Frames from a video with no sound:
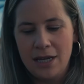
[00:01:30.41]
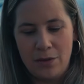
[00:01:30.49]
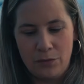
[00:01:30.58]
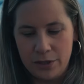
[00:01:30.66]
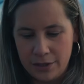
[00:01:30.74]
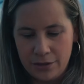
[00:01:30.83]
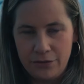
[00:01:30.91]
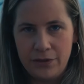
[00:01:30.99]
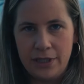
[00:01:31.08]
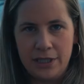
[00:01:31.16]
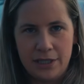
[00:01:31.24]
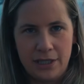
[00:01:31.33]
and once they're
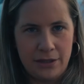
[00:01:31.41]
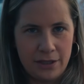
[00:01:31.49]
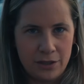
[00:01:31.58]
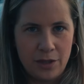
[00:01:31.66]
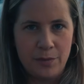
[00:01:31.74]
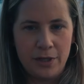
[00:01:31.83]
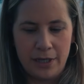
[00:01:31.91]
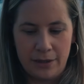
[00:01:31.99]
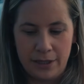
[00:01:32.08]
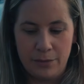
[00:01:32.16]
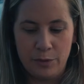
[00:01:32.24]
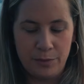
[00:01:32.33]
finished then they'll come out
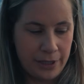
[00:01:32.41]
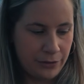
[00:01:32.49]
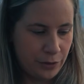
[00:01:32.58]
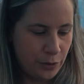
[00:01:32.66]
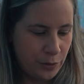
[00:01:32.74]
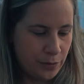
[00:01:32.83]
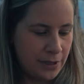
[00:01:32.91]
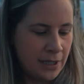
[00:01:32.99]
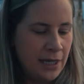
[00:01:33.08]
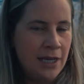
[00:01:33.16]
and then we'll plant those.